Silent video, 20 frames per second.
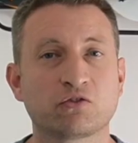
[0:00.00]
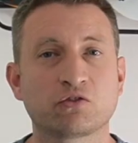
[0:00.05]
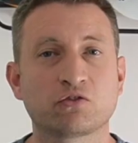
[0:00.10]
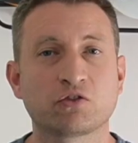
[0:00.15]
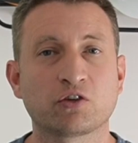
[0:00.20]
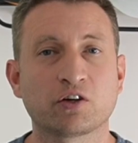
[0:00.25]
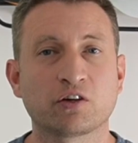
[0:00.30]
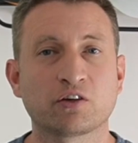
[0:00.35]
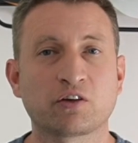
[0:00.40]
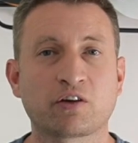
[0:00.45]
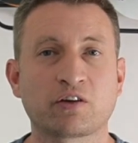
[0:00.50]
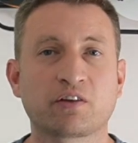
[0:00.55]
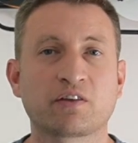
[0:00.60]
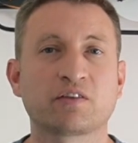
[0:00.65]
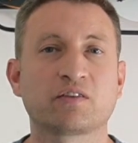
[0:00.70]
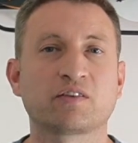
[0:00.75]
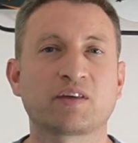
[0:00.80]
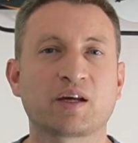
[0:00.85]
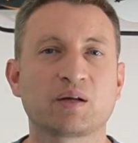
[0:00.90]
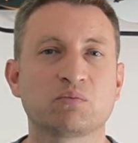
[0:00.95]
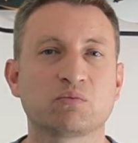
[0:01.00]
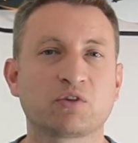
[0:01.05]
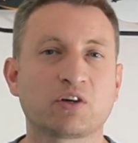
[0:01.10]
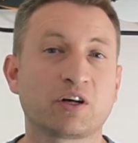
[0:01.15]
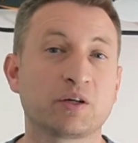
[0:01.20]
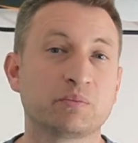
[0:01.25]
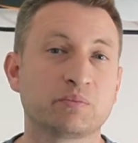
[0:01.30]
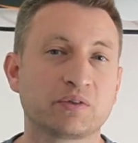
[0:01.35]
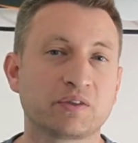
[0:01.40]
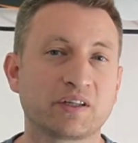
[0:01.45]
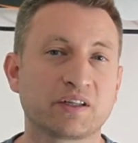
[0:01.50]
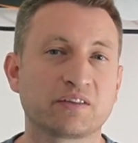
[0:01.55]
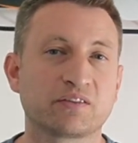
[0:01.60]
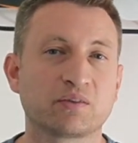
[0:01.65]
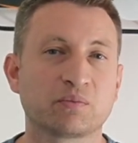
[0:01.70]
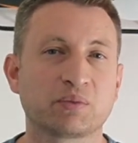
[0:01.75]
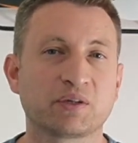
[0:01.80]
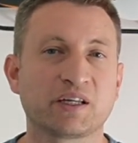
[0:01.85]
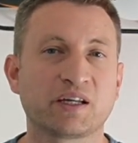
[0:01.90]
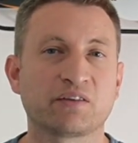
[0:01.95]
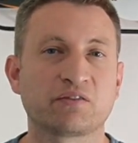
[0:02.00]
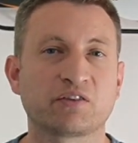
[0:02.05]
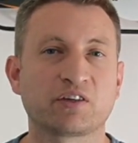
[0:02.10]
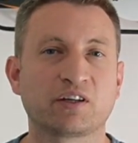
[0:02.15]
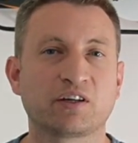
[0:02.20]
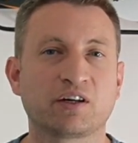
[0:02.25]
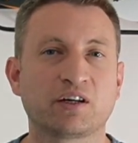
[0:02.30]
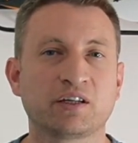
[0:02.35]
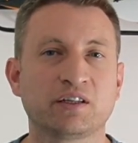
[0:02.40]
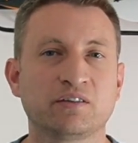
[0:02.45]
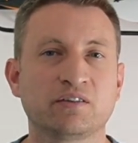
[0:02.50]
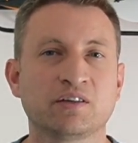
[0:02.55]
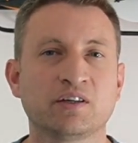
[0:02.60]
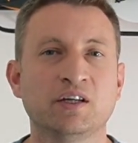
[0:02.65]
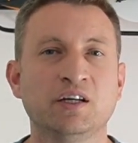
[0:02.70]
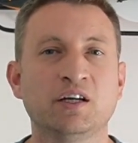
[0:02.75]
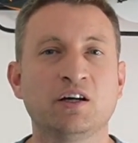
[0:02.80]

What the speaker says: just turn on at the same time predictably every night.